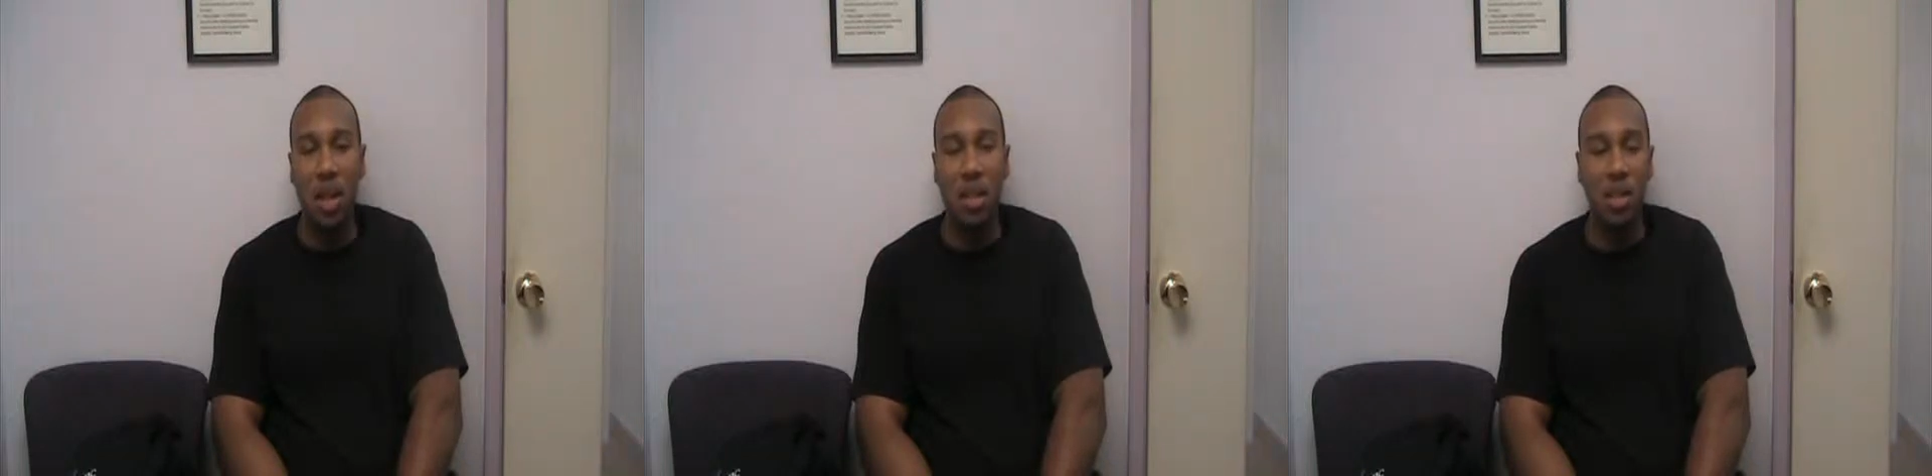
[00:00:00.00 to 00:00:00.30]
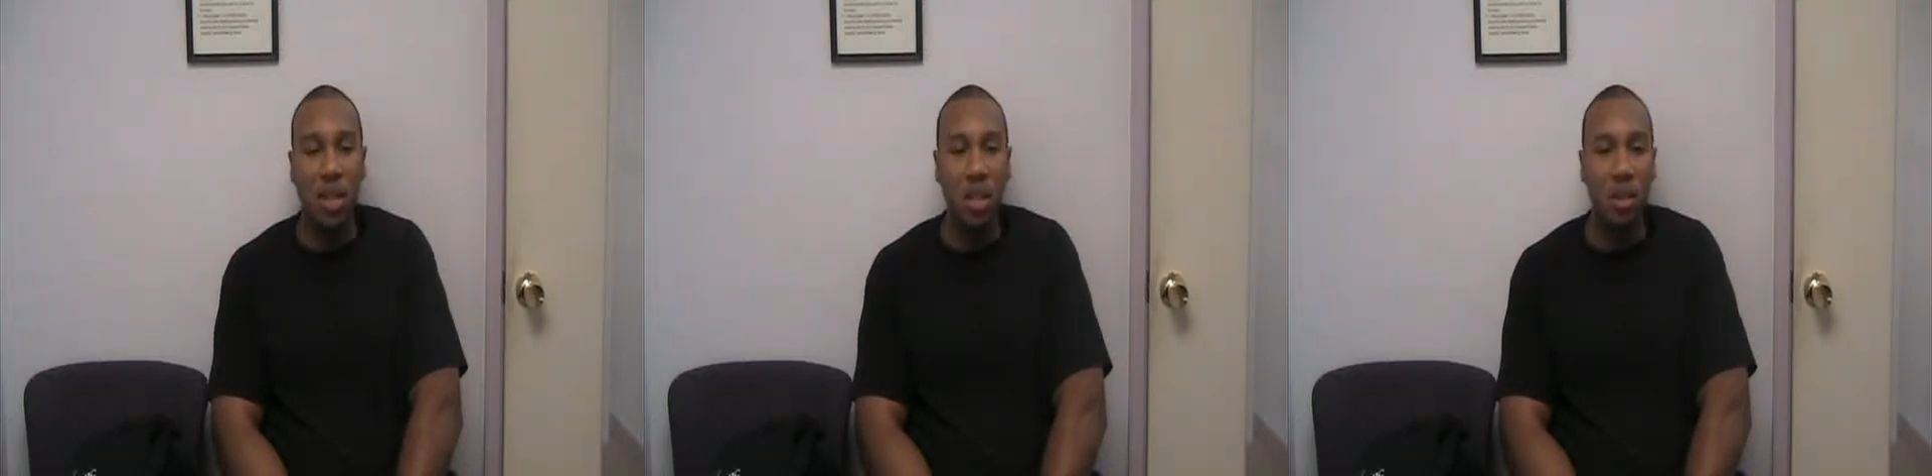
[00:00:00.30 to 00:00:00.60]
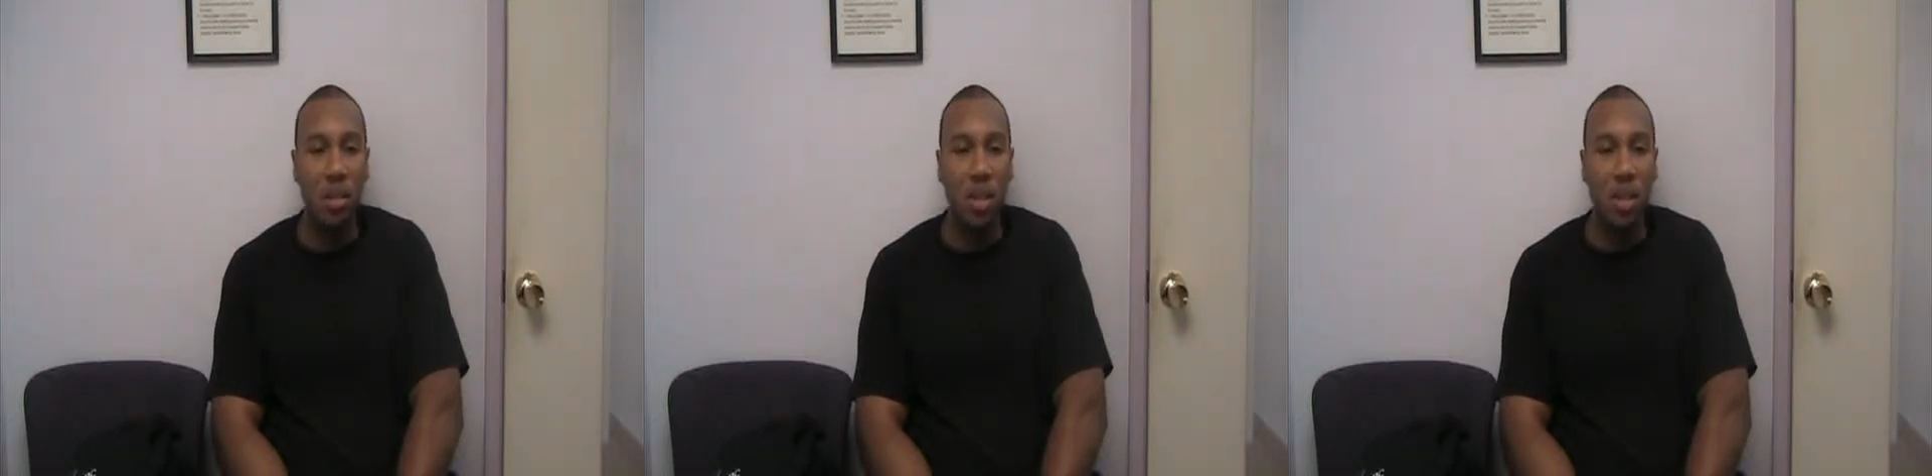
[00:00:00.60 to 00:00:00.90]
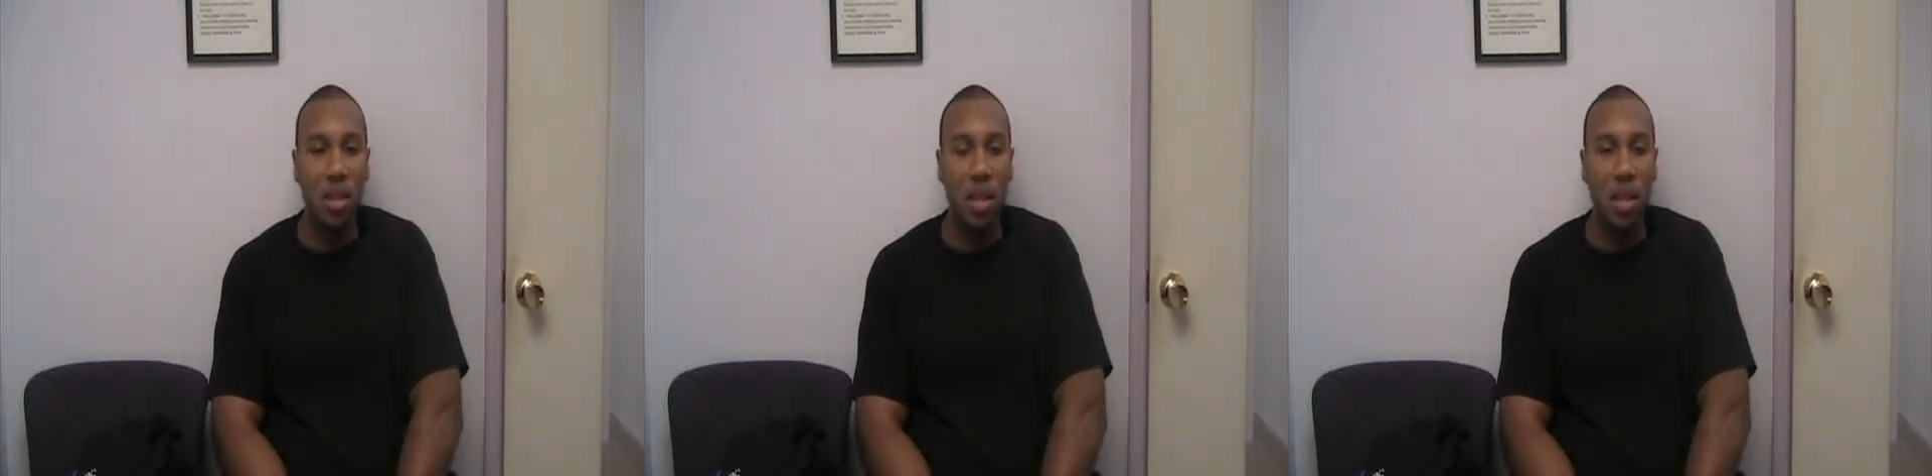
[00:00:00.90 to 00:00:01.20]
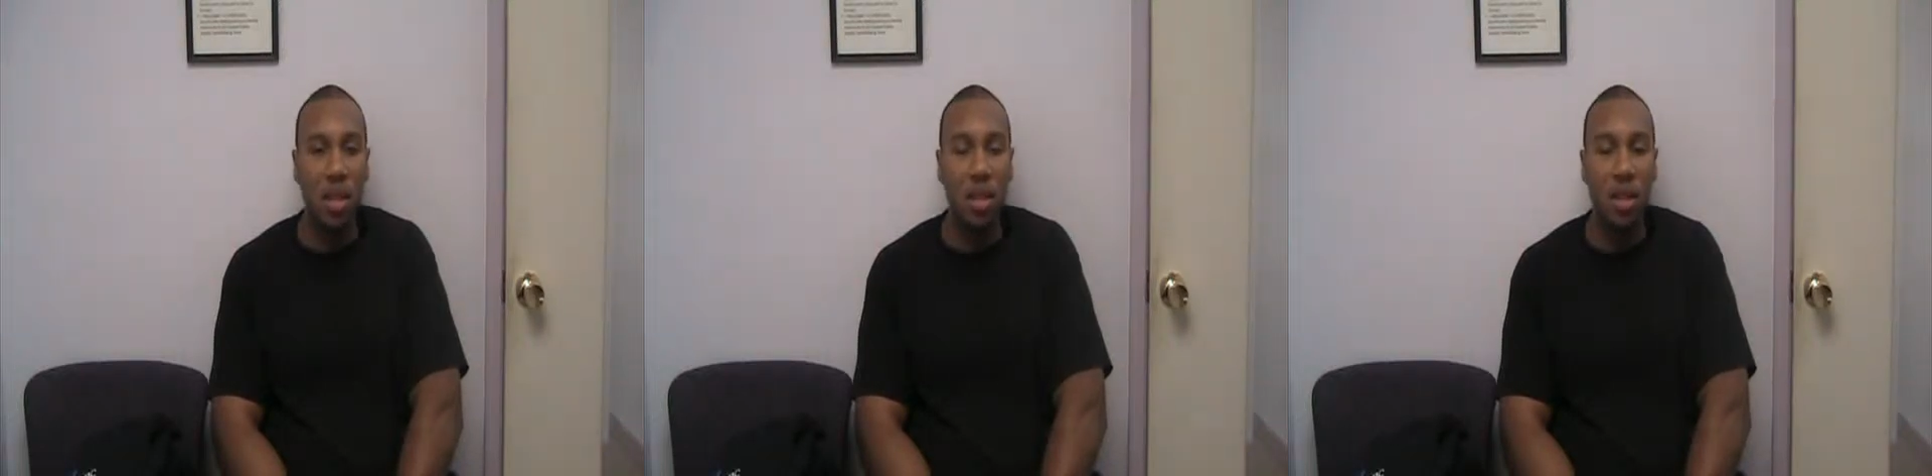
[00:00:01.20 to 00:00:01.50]
adjustments
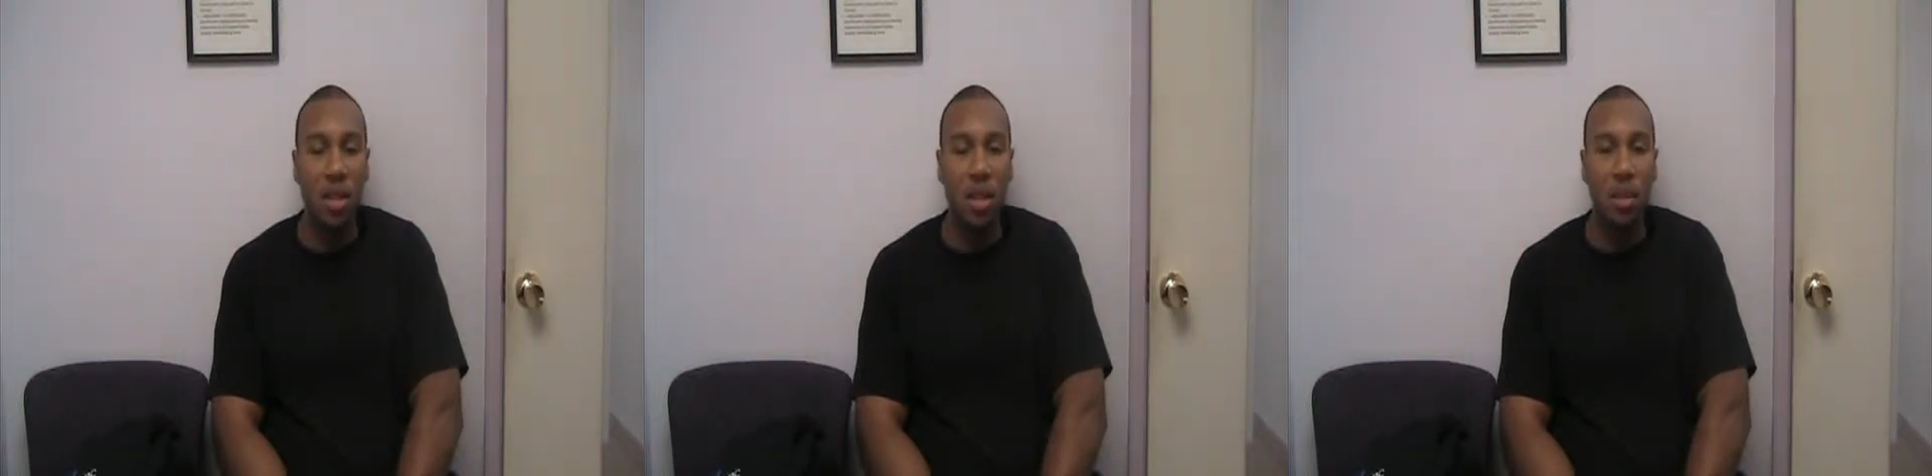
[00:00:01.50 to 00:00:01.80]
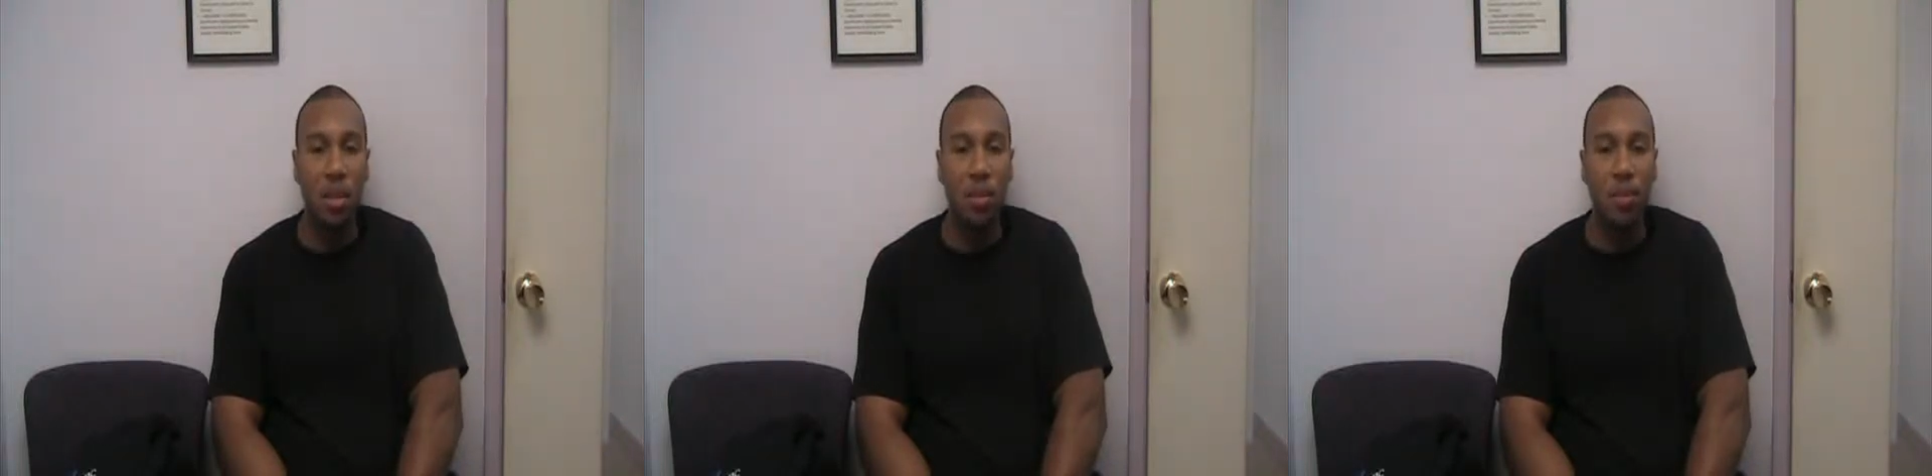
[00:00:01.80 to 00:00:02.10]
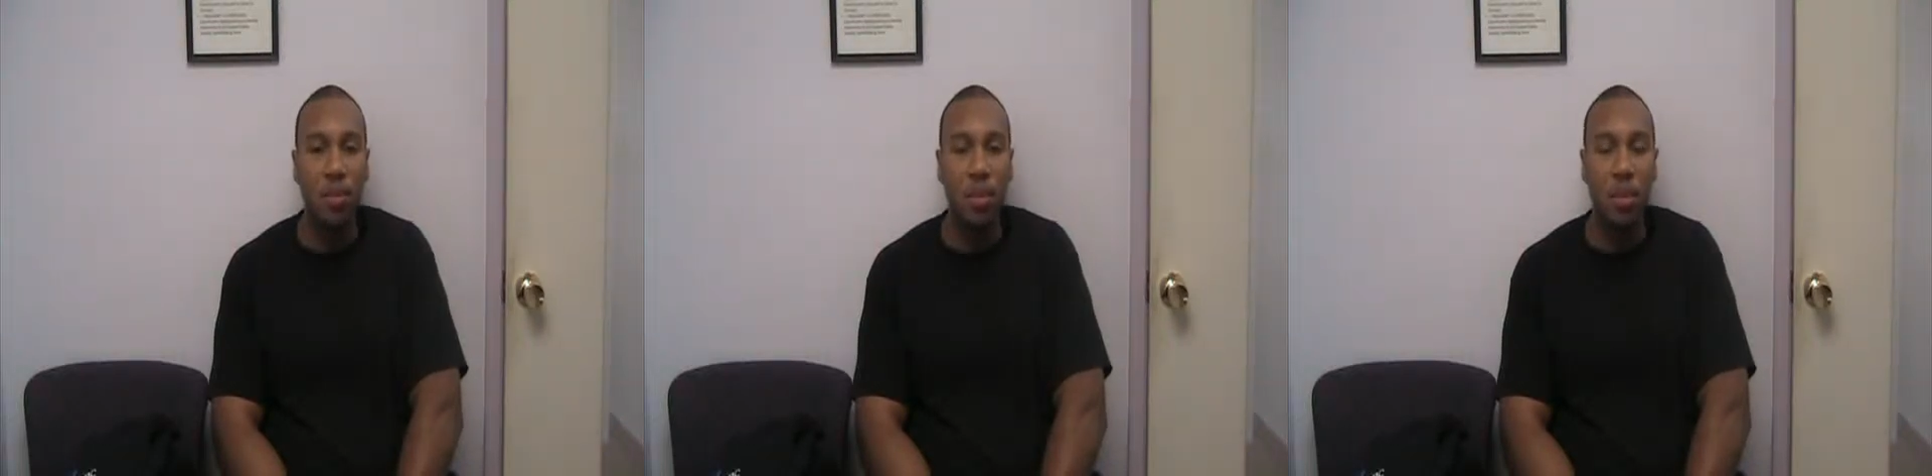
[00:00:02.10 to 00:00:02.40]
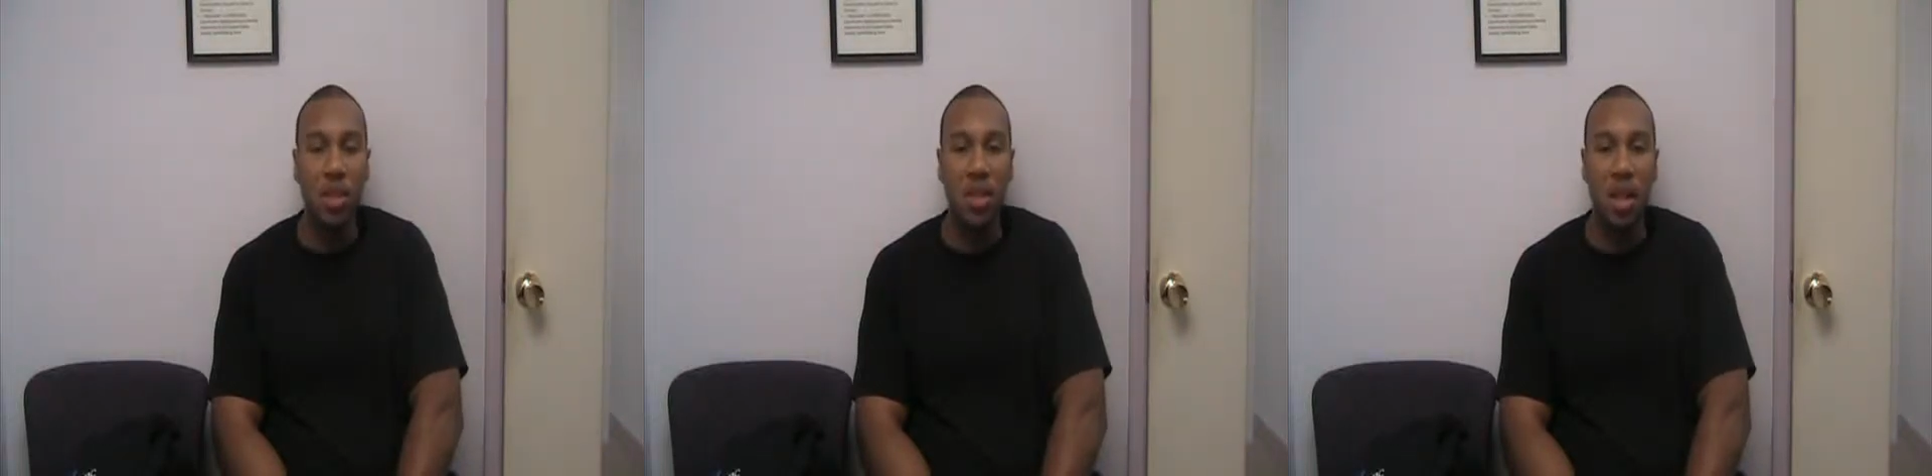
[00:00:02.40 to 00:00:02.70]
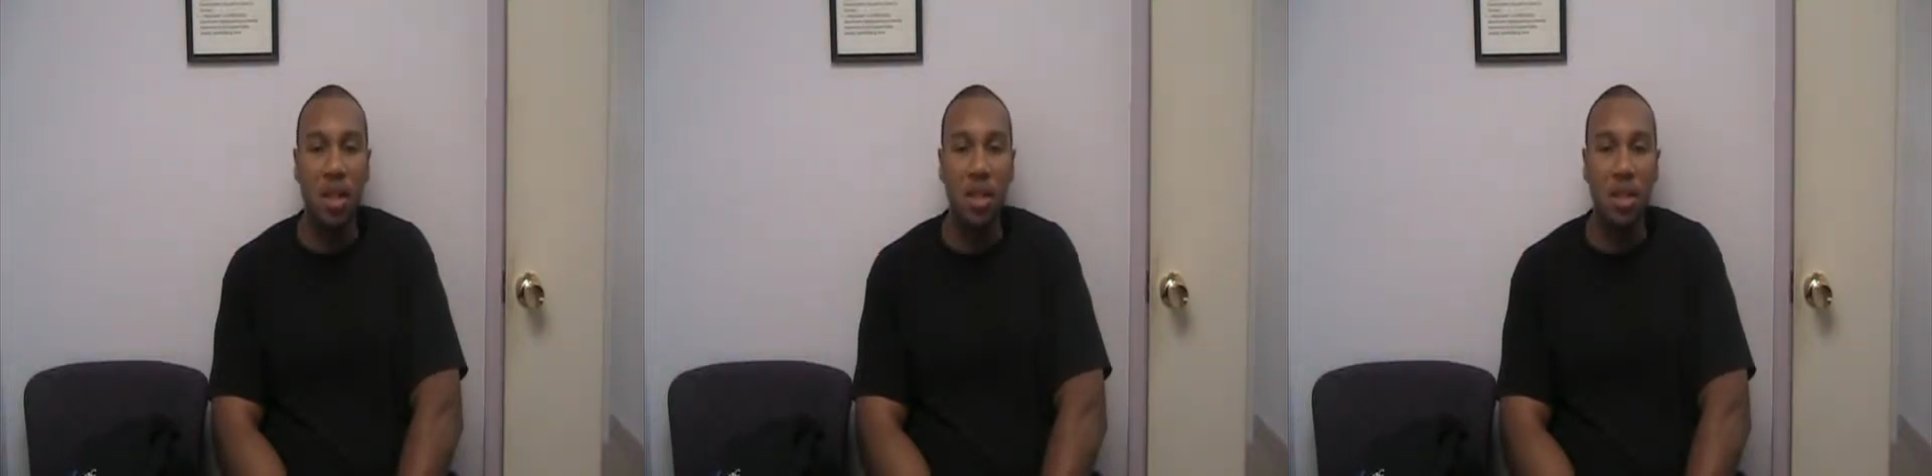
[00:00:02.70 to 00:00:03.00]
and
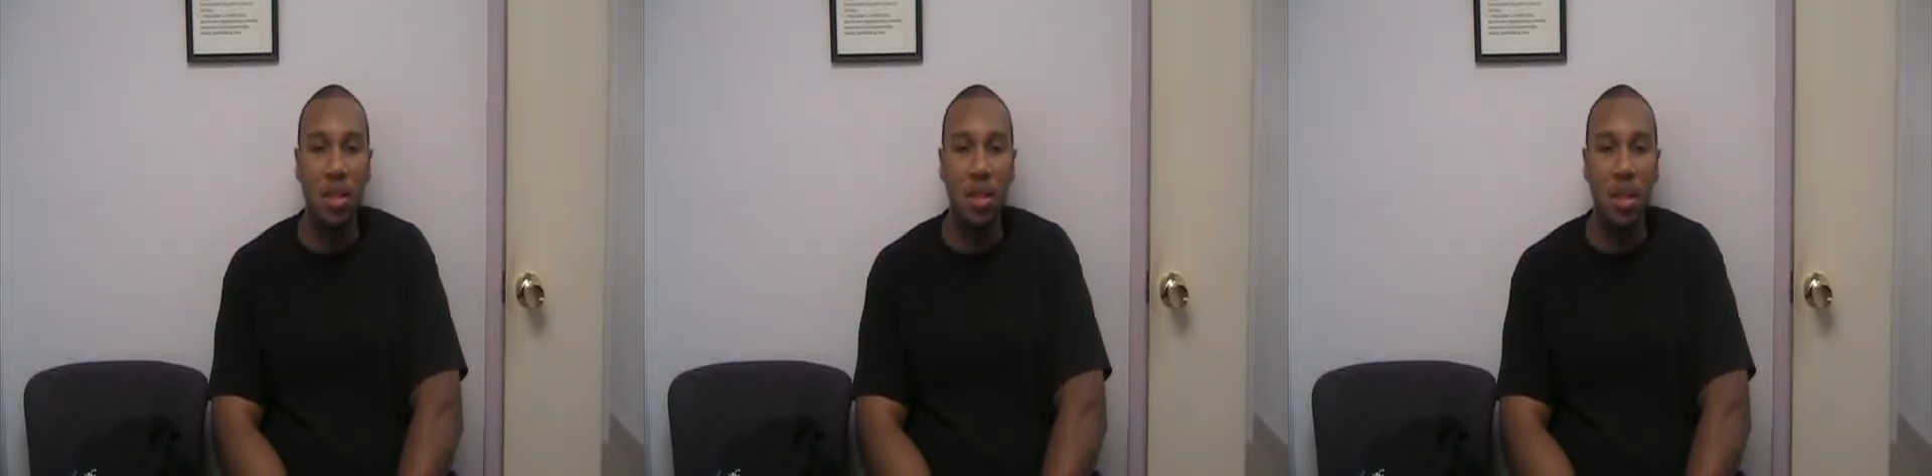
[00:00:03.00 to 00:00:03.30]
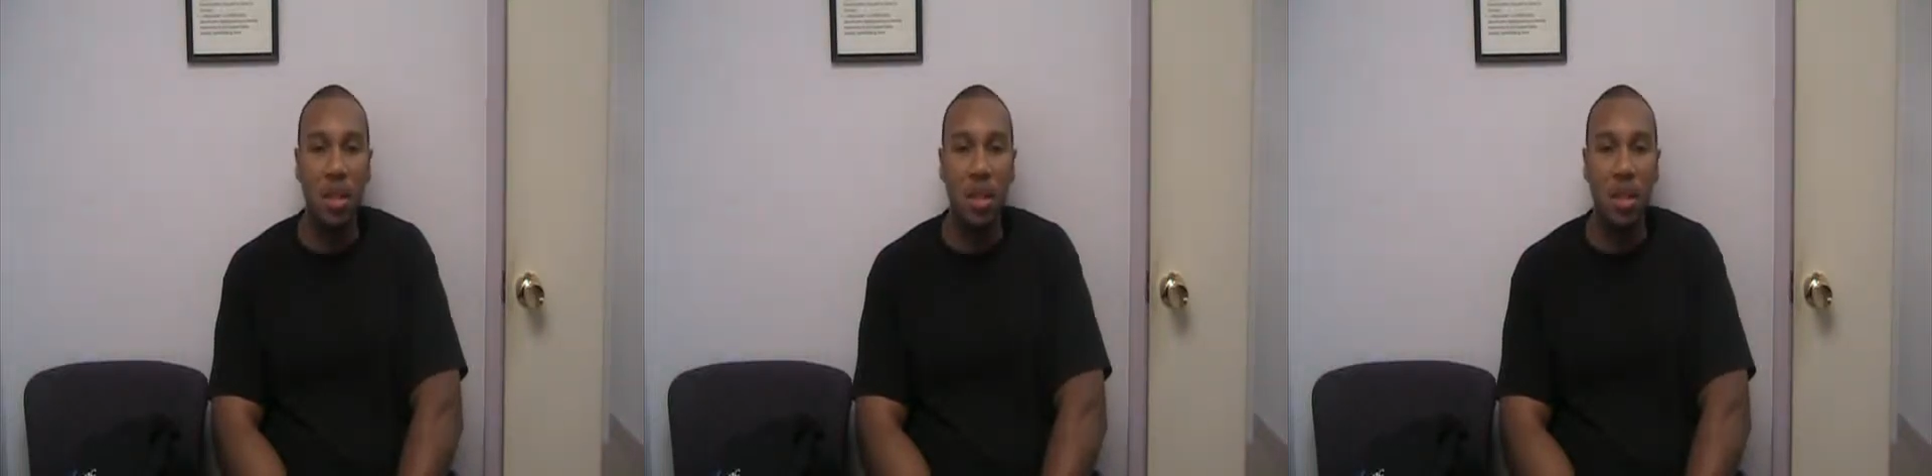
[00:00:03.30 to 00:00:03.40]
massages,